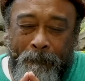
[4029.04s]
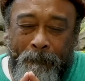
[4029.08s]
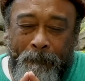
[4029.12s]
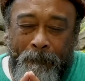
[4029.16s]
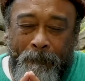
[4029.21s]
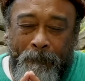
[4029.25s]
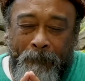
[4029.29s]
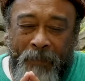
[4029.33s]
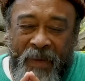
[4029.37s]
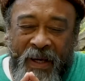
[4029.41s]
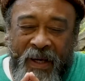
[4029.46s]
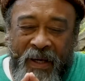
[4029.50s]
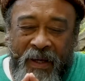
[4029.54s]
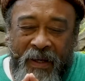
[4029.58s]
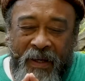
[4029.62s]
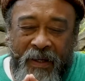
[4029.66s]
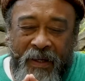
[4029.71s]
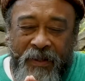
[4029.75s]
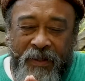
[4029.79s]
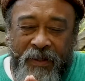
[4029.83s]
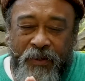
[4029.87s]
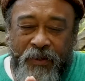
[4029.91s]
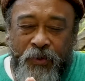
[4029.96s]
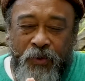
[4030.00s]
my
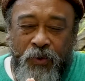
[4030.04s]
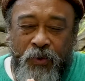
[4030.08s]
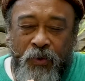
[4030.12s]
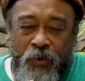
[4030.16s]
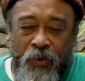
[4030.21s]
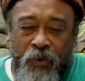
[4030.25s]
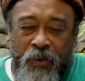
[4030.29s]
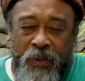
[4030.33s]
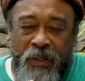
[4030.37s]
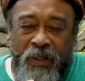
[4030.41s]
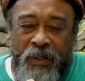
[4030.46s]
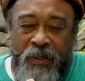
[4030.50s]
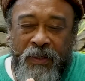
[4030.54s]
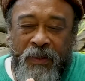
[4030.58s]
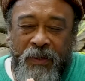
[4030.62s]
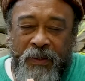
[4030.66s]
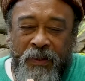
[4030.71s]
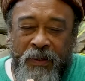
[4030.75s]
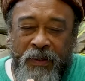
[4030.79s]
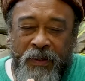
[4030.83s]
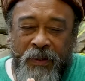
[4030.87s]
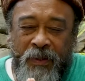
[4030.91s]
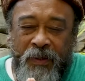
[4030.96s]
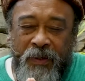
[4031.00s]
attitude and
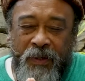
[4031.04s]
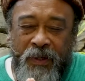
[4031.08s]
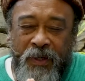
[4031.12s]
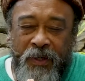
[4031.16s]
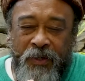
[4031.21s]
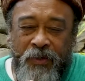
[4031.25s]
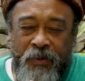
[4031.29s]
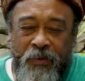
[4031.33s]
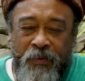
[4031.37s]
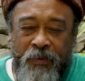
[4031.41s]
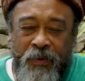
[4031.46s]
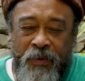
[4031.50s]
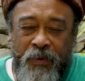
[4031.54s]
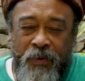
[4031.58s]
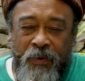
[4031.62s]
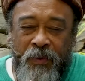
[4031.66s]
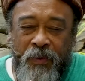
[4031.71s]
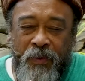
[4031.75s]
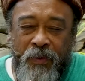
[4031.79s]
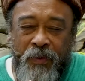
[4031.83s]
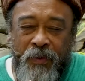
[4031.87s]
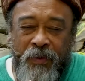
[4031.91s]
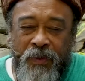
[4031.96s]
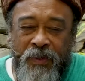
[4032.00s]
uh, connection with
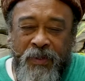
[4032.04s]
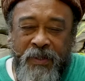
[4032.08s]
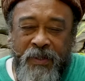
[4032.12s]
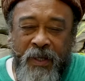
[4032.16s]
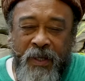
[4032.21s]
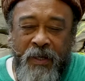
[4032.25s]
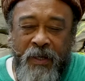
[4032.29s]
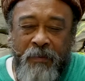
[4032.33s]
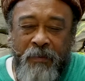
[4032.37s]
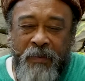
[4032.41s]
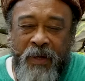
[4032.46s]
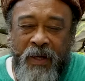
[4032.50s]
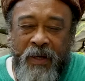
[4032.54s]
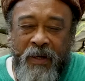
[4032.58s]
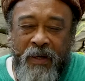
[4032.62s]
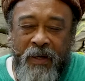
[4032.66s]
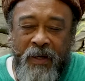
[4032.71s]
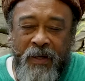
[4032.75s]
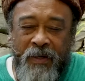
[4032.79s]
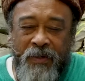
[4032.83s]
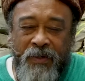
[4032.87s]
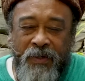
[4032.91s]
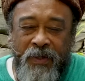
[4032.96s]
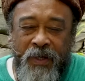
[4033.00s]
you is that in my
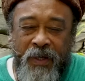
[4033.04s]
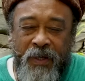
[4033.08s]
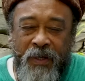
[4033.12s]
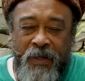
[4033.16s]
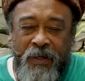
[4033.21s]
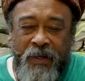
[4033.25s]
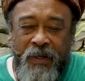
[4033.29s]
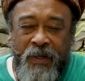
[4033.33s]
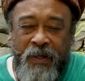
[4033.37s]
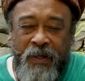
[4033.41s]
heart I